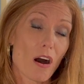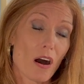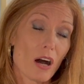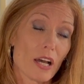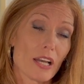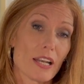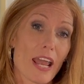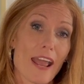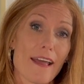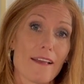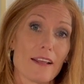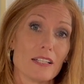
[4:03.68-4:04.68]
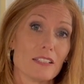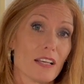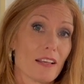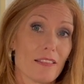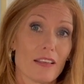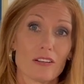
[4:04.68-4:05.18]
on, and
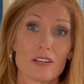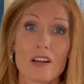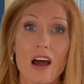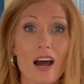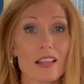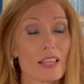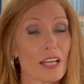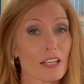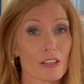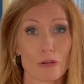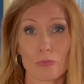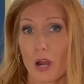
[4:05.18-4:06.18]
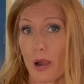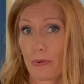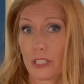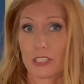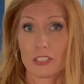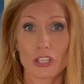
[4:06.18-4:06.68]
they're not letting their
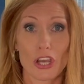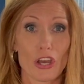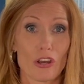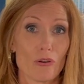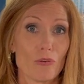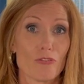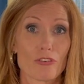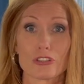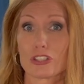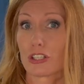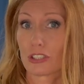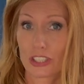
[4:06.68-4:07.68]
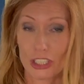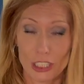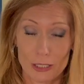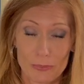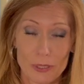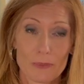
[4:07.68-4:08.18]
properties go for dirt
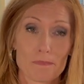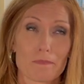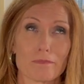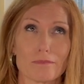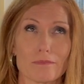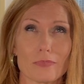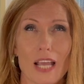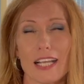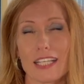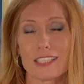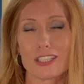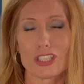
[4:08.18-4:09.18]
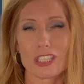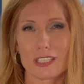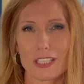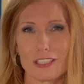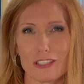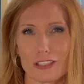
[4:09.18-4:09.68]
cheap. I guess I shouldn't
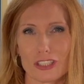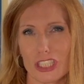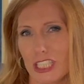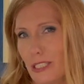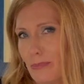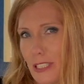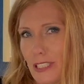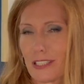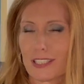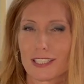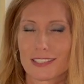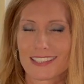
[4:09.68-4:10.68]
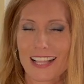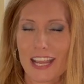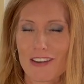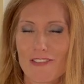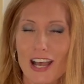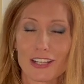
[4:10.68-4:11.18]
say dirt cheap since it is
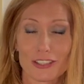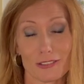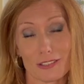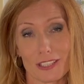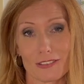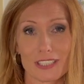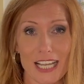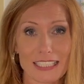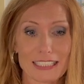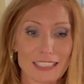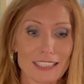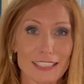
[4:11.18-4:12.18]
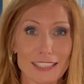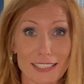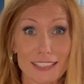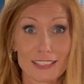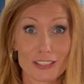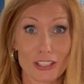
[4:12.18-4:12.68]
land value, so technically it
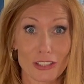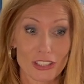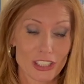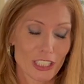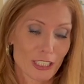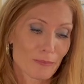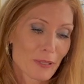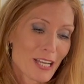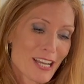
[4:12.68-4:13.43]
is dirt cheap.